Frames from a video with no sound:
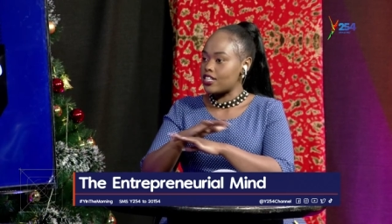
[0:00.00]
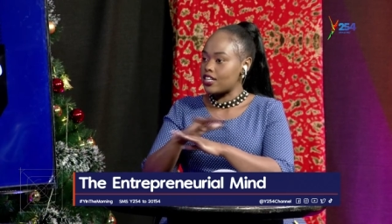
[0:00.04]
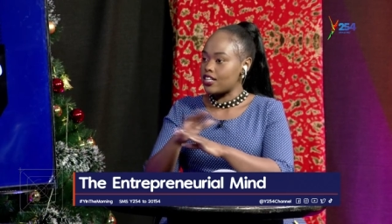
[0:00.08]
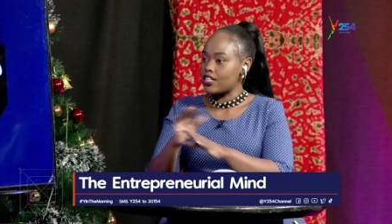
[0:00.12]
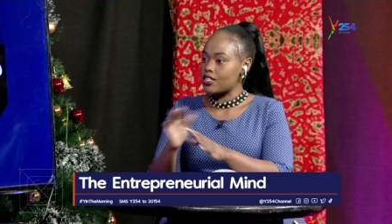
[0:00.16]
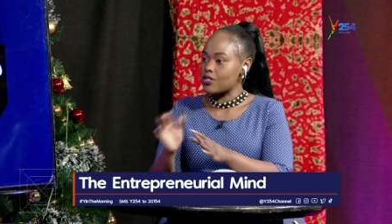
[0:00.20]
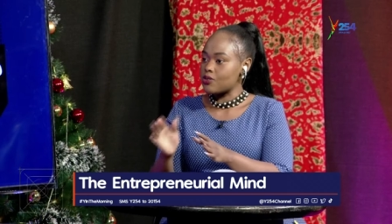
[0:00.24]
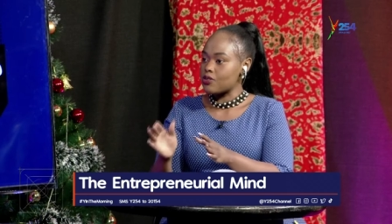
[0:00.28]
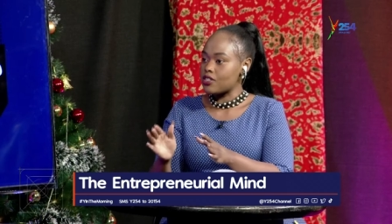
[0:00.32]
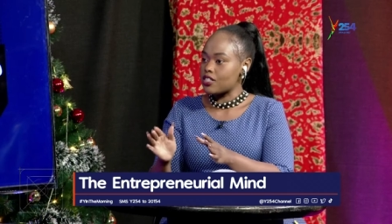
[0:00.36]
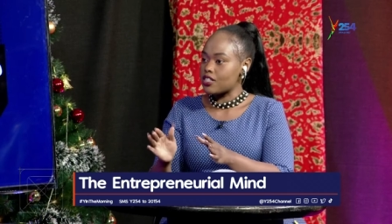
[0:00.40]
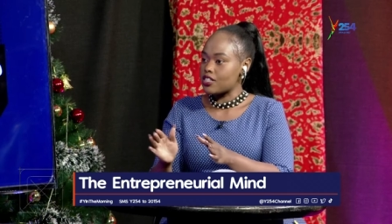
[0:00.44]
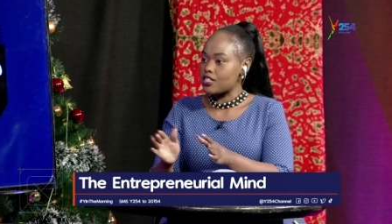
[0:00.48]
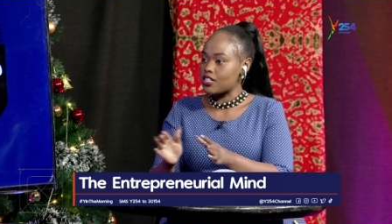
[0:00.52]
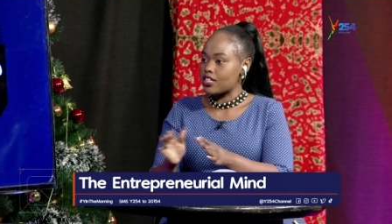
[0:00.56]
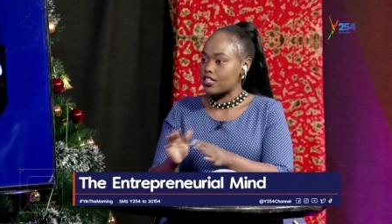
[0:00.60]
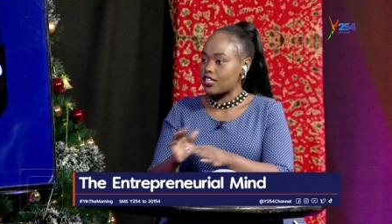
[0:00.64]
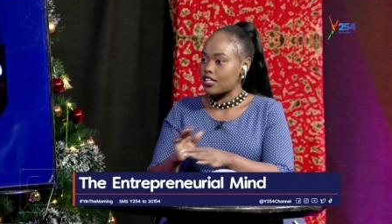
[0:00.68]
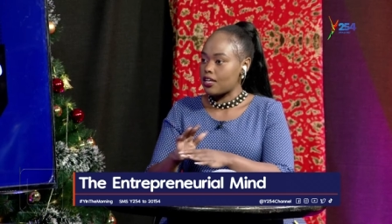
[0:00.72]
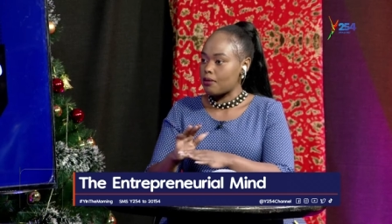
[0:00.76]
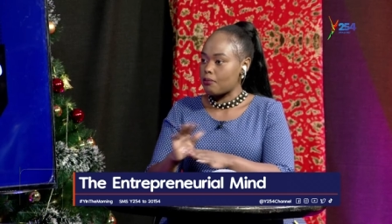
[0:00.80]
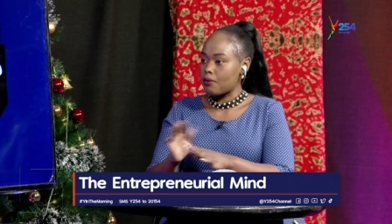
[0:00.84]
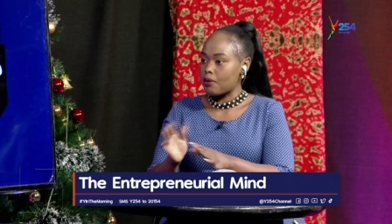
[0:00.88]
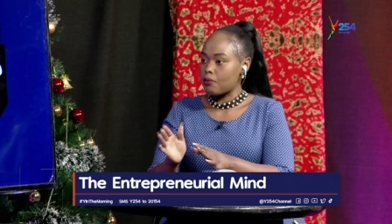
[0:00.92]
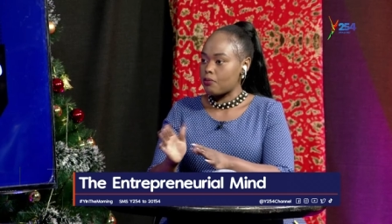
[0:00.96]
dealt with it
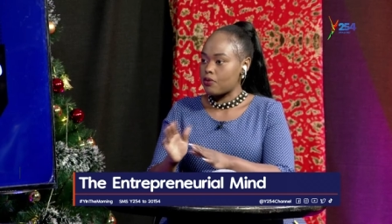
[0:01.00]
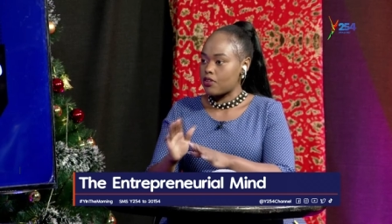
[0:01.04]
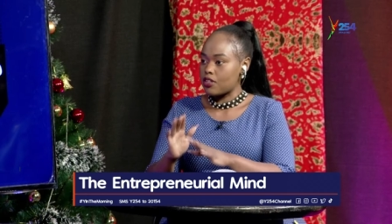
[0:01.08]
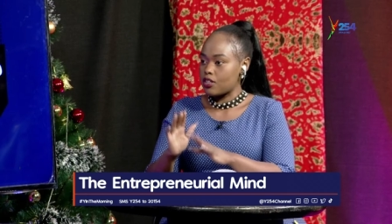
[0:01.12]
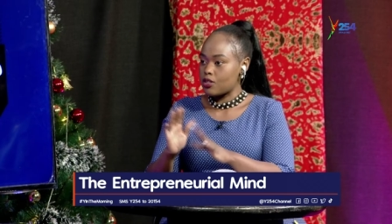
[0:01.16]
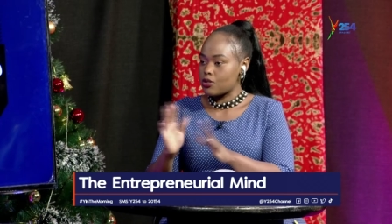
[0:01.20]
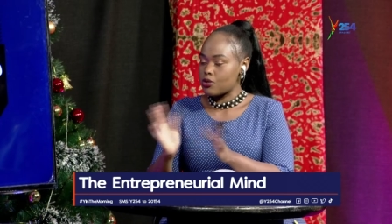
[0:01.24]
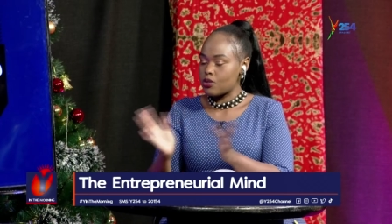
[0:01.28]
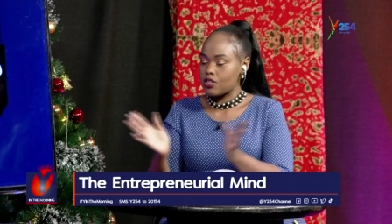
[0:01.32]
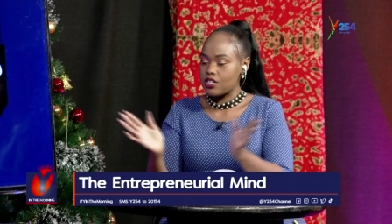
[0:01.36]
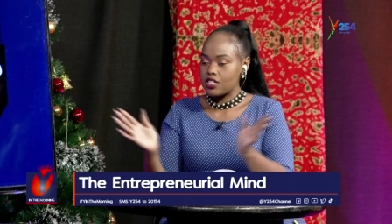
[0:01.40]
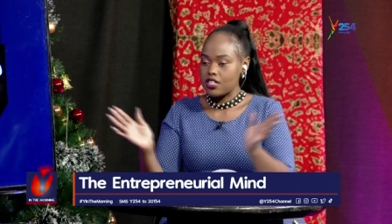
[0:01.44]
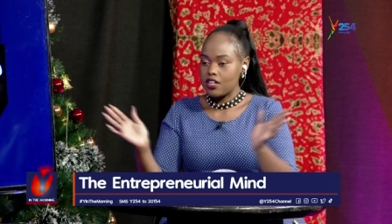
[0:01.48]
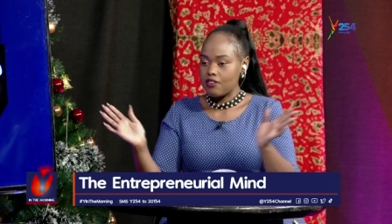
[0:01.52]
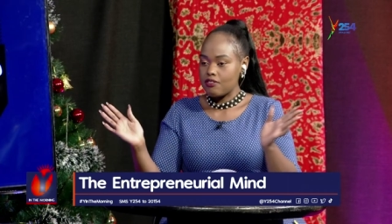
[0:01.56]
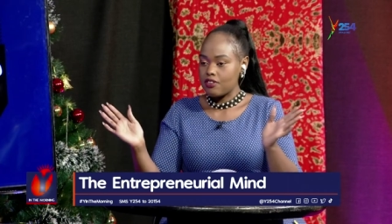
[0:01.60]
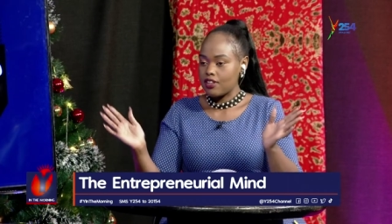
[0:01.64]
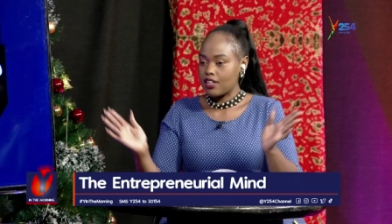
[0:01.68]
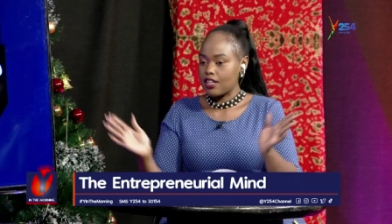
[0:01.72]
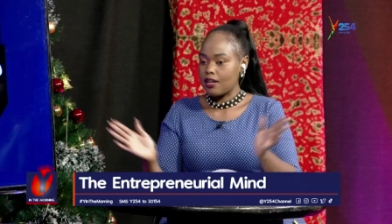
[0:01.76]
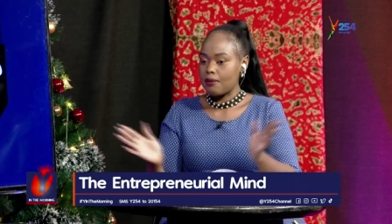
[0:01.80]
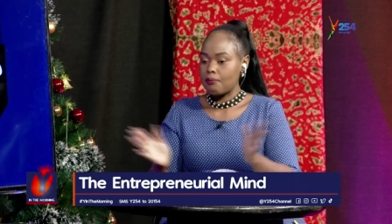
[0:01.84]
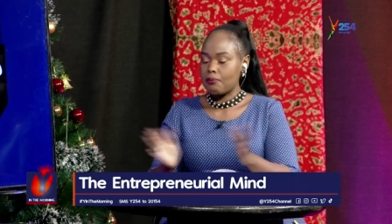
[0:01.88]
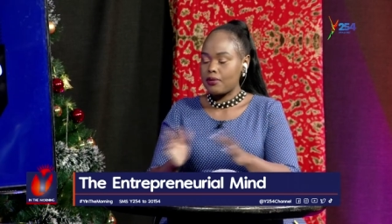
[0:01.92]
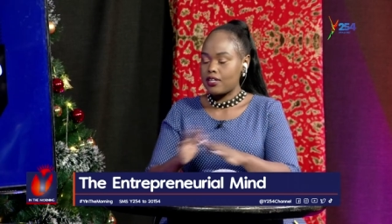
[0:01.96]
and came up with the tour and
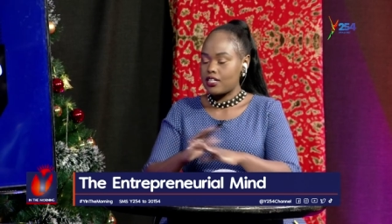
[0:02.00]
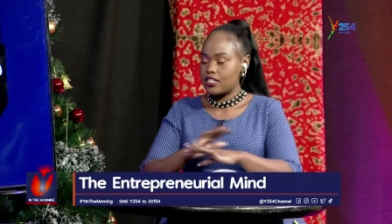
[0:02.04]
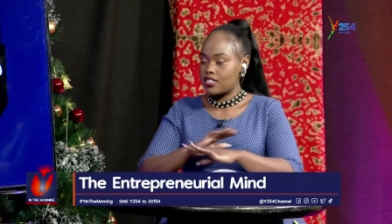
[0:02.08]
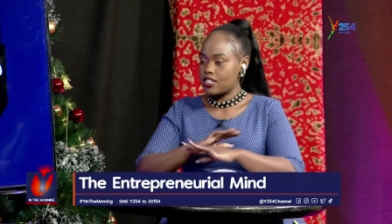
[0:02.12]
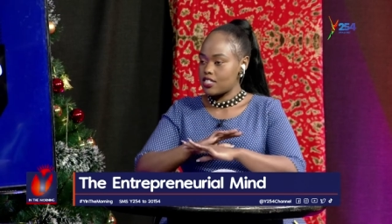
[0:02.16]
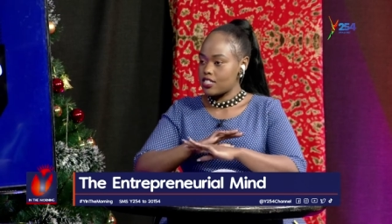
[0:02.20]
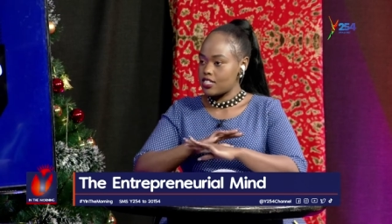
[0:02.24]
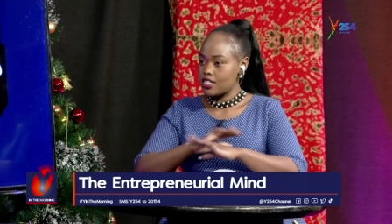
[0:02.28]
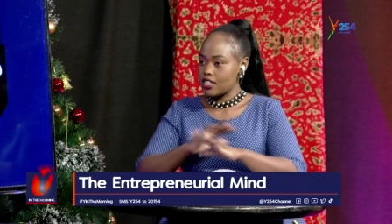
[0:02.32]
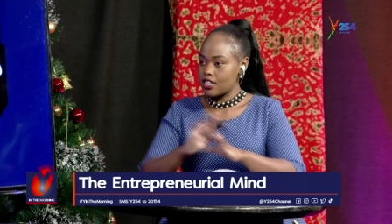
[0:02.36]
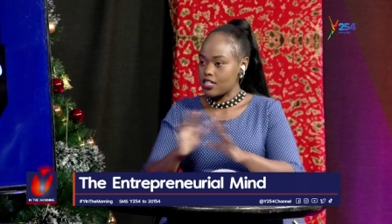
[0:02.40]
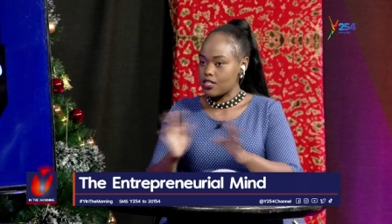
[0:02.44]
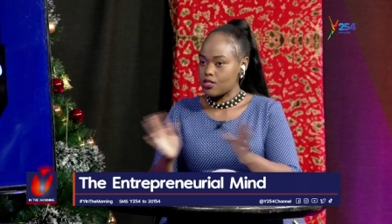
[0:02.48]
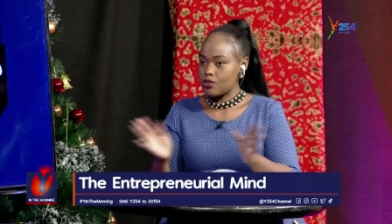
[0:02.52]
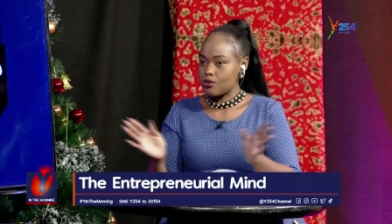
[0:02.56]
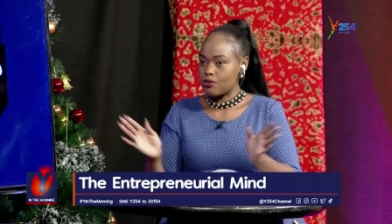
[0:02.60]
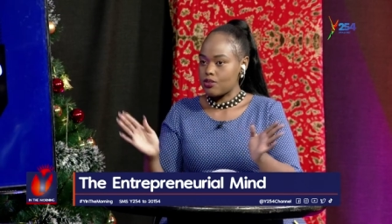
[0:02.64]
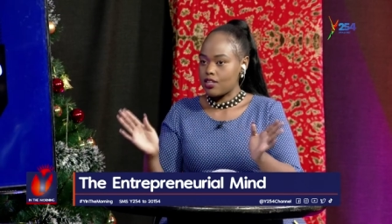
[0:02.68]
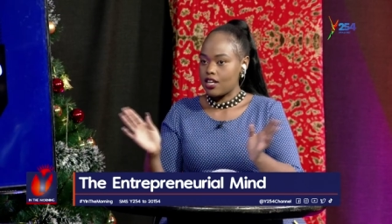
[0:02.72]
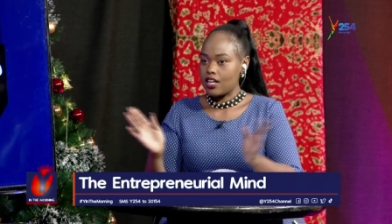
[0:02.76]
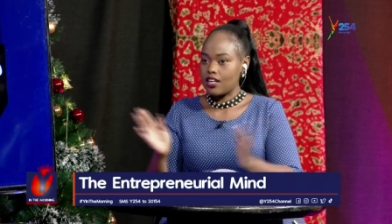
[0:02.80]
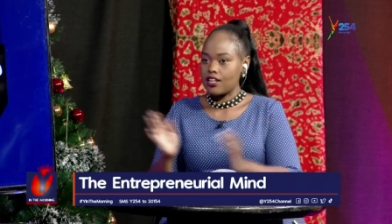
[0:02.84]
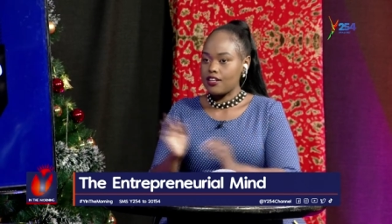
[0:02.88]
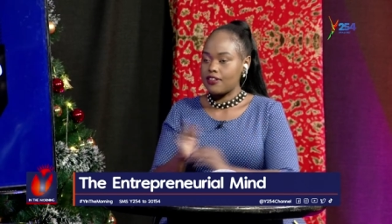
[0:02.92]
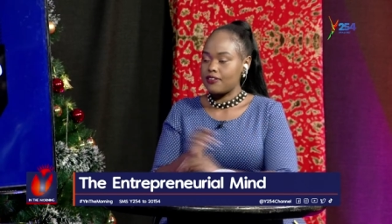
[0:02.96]
travel company. Just take us
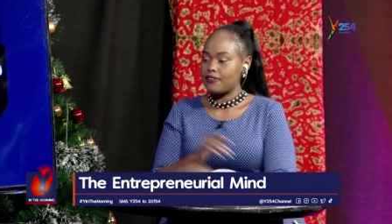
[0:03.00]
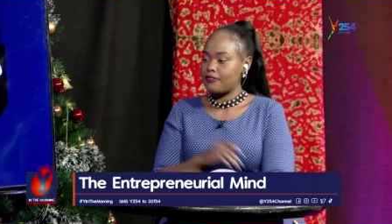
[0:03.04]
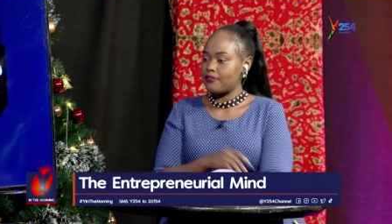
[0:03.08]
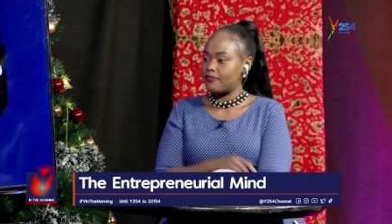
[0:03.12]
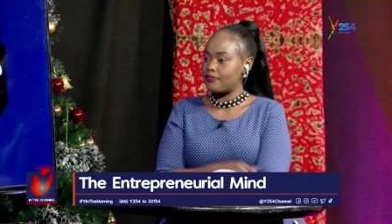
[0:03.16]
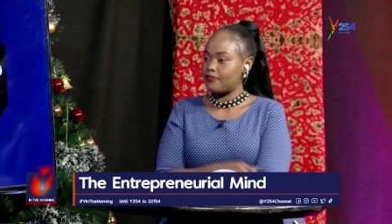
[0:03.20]
through that.